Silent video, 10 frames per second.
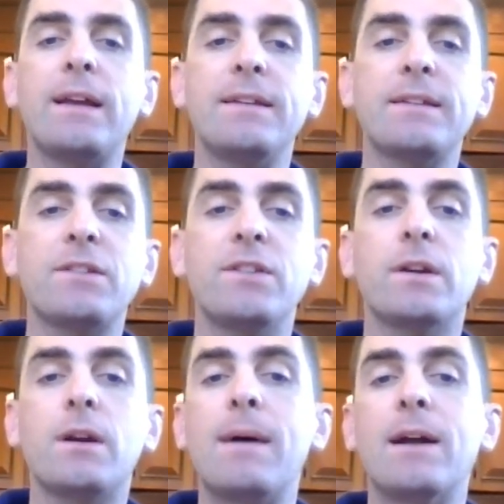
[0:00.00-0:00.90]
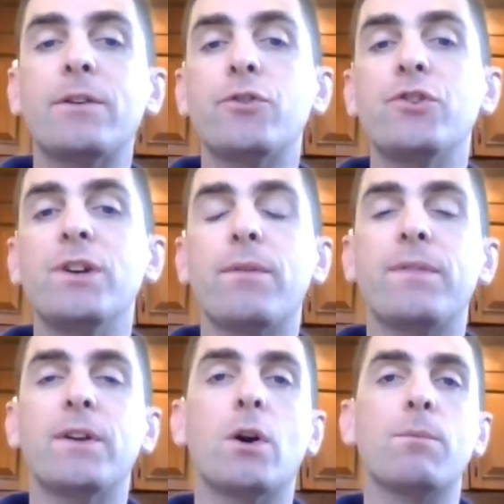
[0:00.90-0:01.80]
He's actually the commander-in-chief of
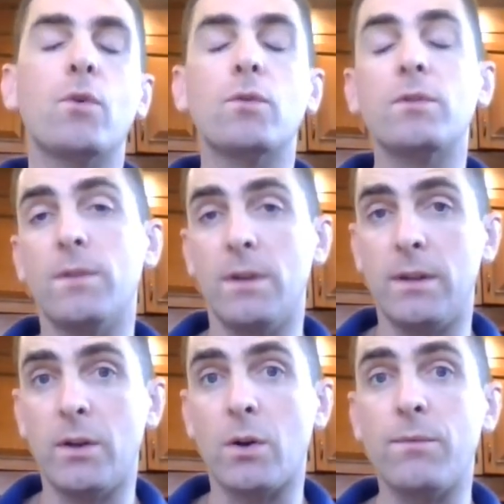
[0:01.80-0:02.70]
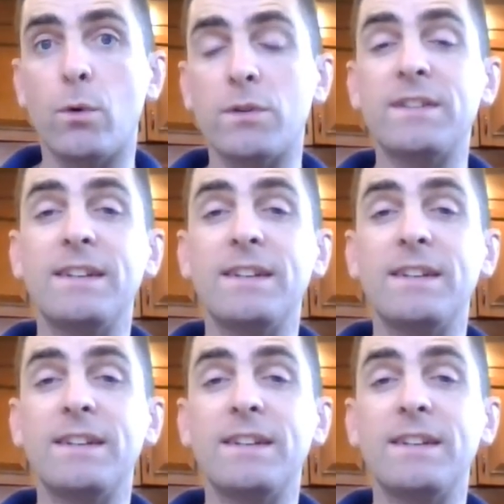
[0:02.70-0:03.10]
the armed forces.